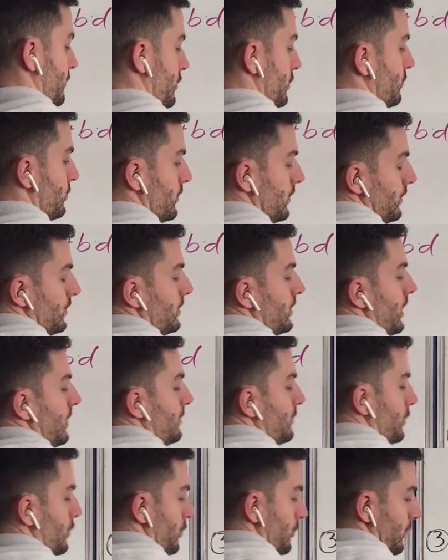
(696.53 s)
2
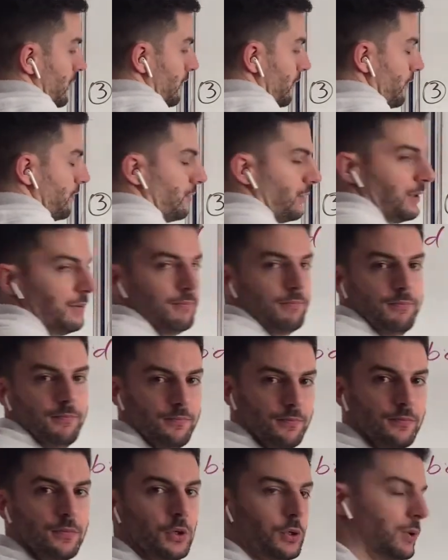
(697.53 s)
times a group of 3,
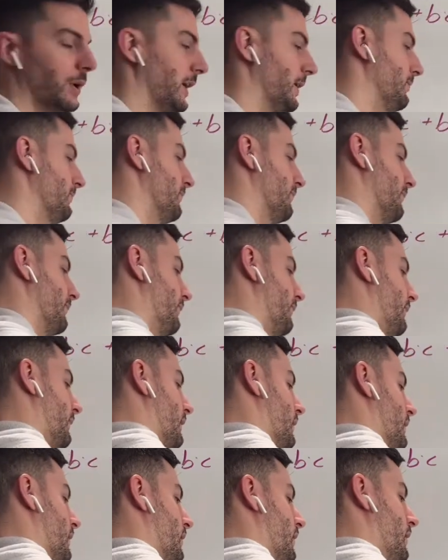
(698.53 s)
okay?
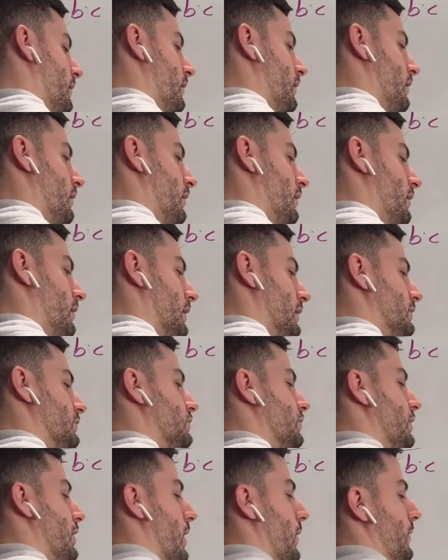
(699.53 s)
And
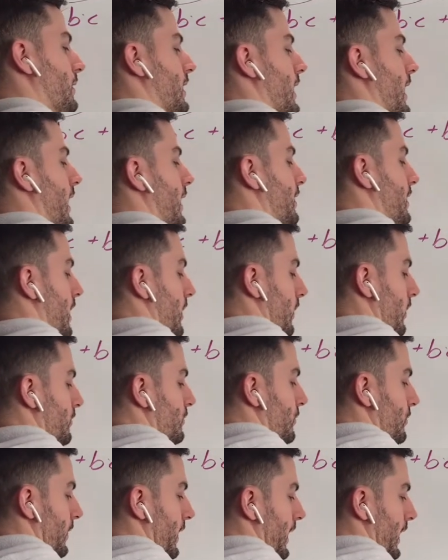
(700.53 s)
so now, now I would
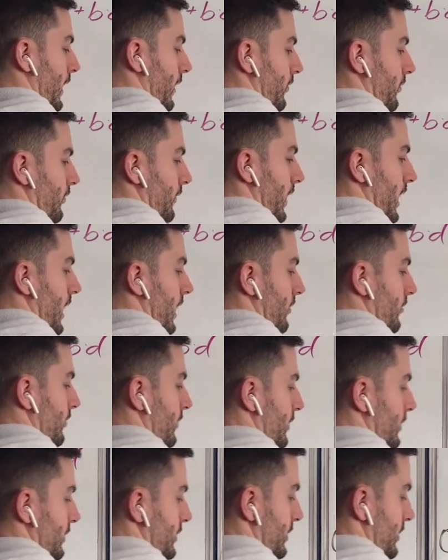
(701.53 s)
do negative 5
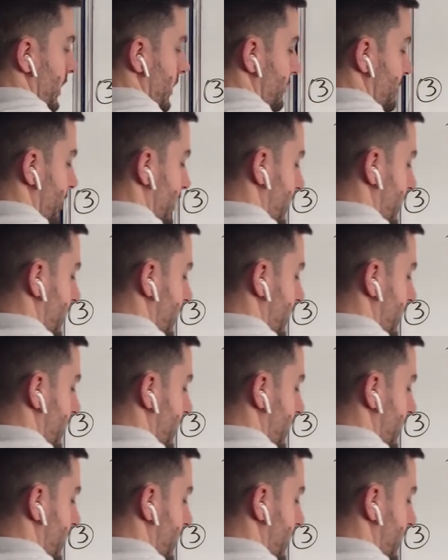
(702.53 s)
times